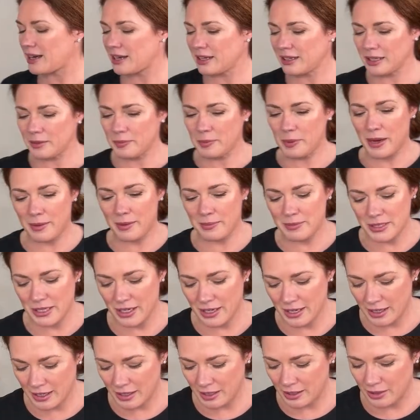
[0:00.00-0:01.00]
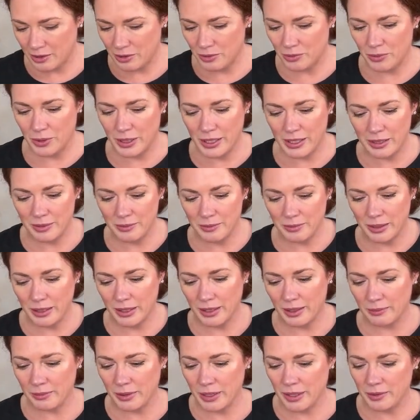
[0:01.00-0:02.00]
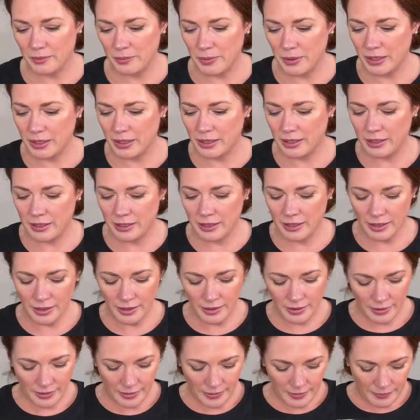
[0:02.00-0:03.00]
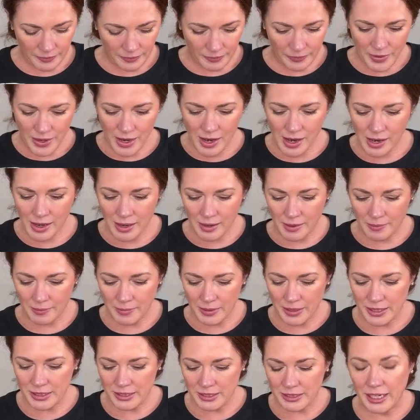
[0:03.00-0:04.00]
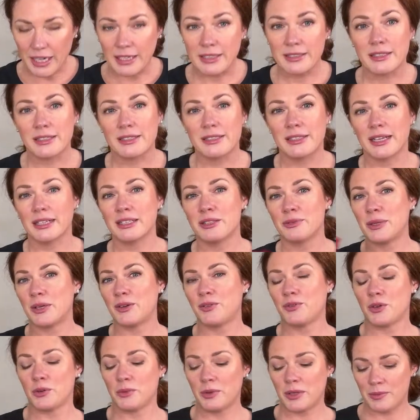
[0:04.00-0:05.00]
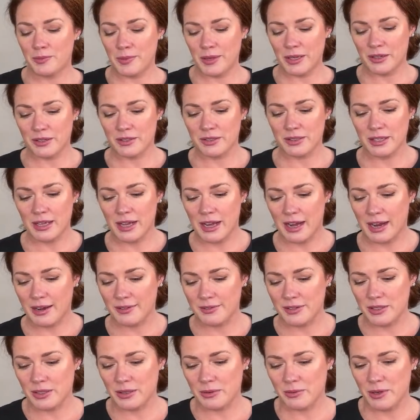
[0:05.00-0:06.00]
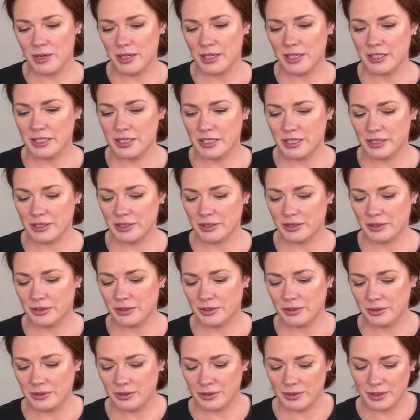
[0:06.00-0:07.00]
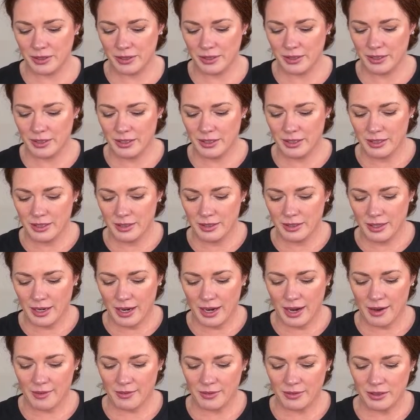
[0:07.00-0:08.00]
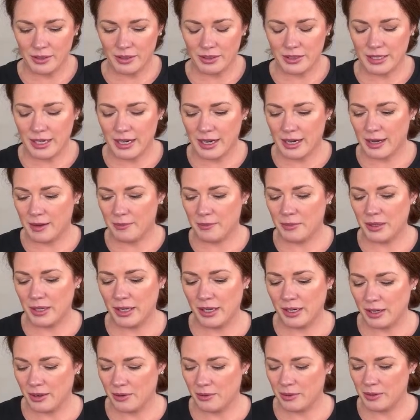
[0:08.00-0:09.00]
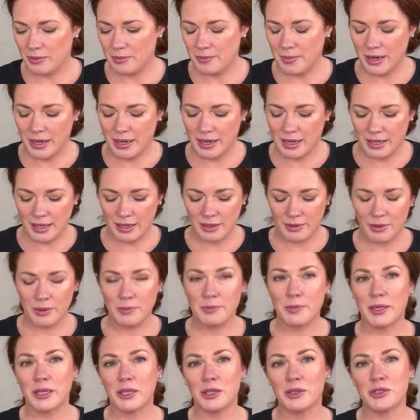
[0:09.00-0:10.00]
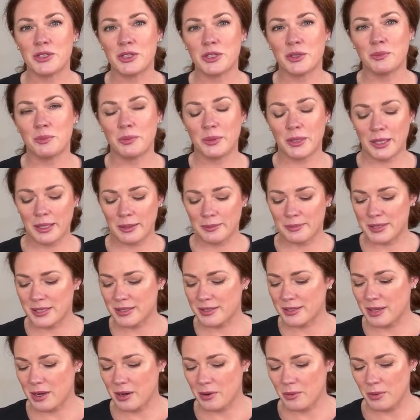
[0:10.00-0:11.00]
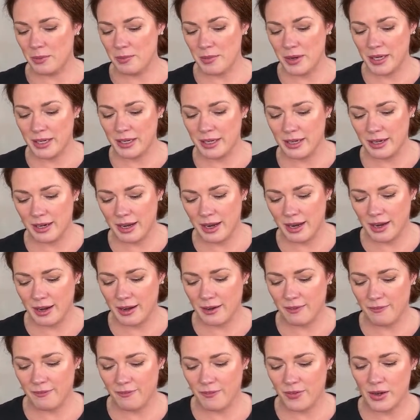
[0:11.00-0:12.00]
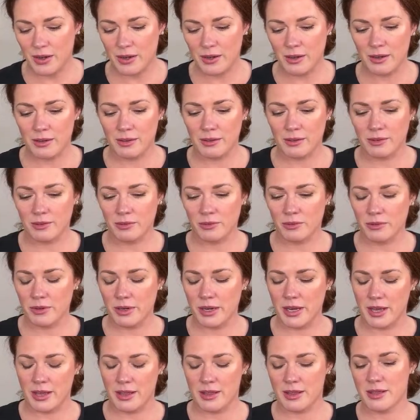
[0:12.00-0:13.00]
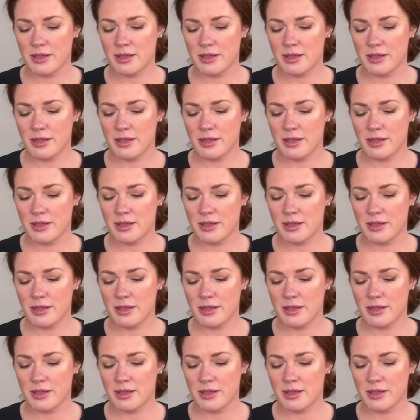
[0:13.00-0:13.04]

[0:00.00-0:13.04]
of like popped on randomly. I'm going to be in Texas next week for Wreath Makers Live, so I wanted to have a little time here with my YouTube peeps. So we're making a fall wreath,